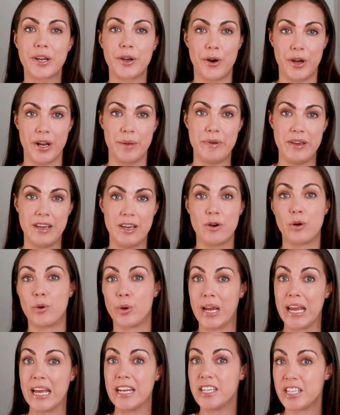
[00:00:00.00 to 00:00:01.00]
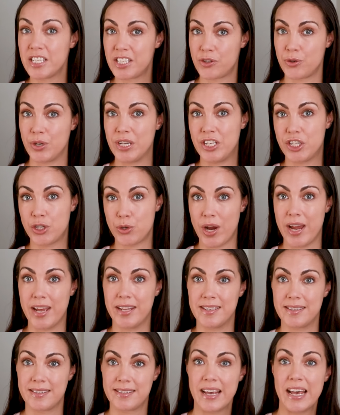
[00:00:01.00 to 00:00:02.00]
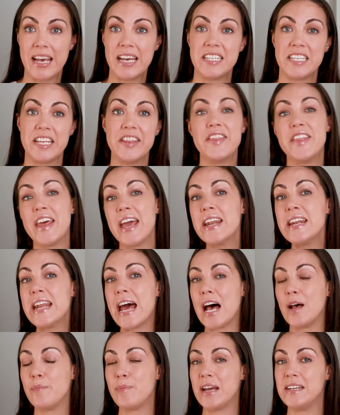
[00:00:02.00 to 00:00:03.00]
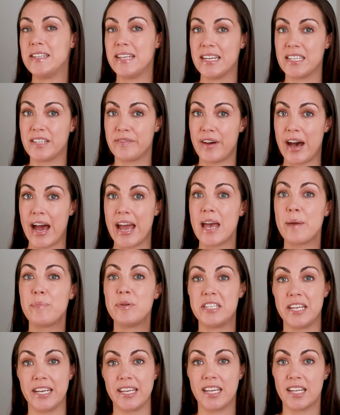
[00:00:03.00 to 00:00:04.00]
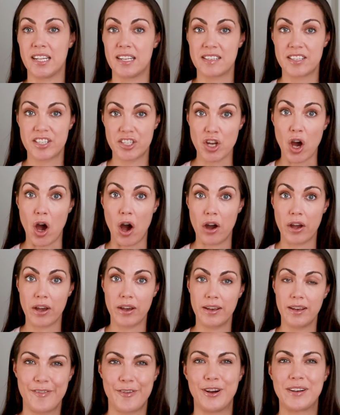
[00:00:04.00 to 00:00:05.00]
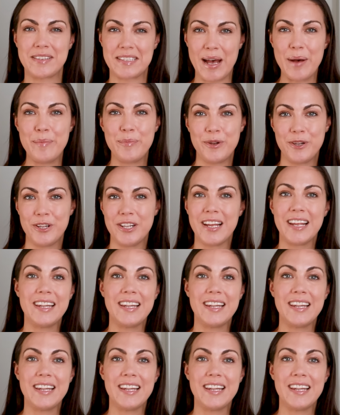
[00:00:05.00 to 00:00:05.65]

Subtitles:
economy or industry trends to then help identify a particular stock. For example,